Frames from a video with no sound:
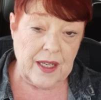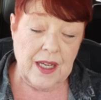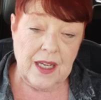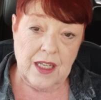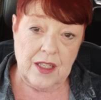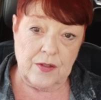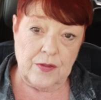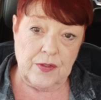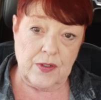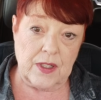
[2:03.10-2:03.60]

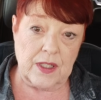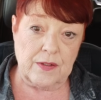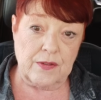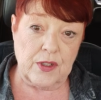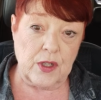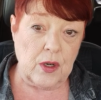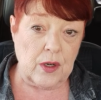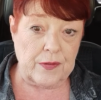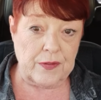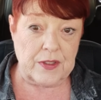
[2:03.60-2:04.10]
in front of an
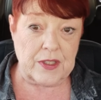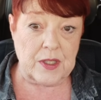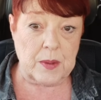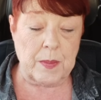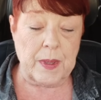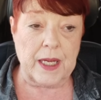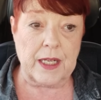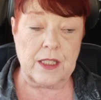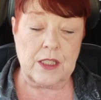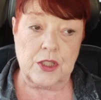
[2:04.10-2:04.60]
office
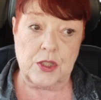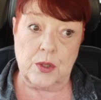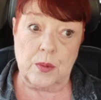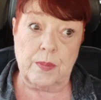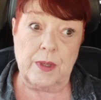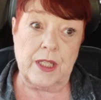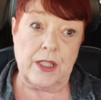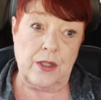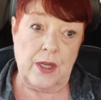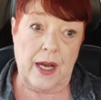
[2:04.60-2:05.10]
manager, but
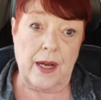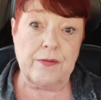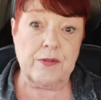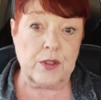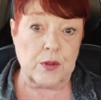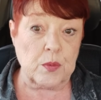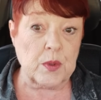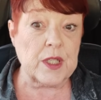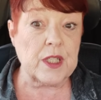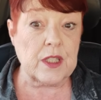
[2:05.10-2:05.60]
you have to
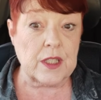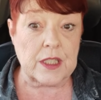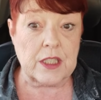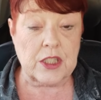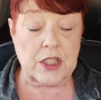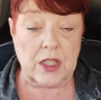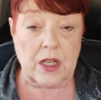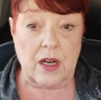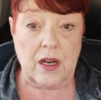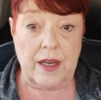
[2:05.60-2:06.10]
really
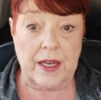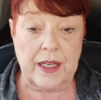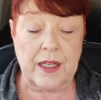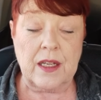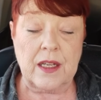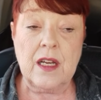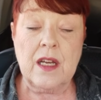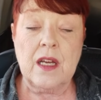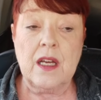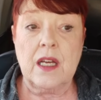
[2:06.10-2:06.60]
shine
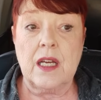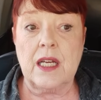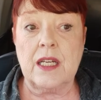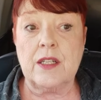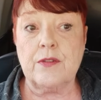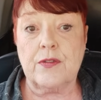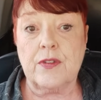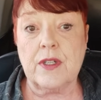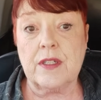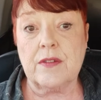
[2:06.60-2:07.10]
in
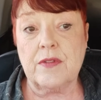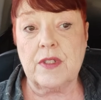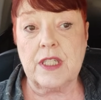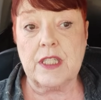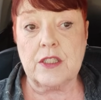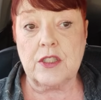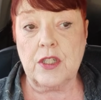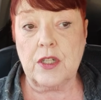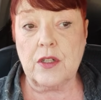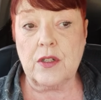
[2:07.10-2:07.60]
front of the
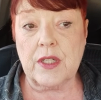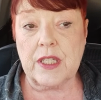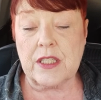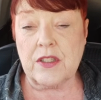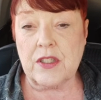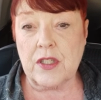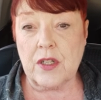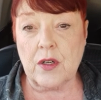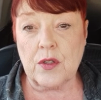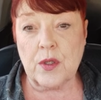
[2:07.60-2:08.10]
attorney.
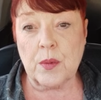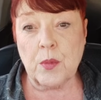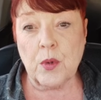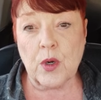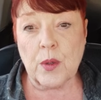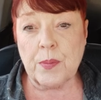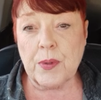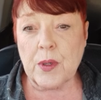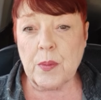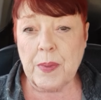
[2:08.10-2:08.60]
So the more
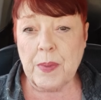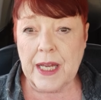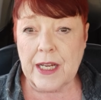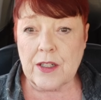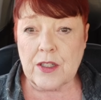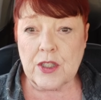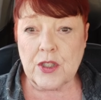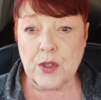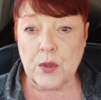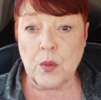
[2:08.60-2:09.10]

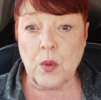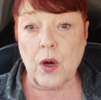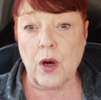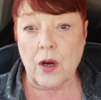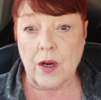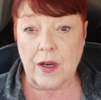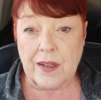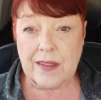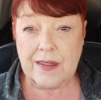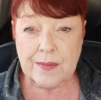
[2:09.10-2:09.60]
prepared you
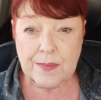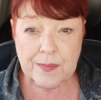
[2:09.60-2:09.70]
are,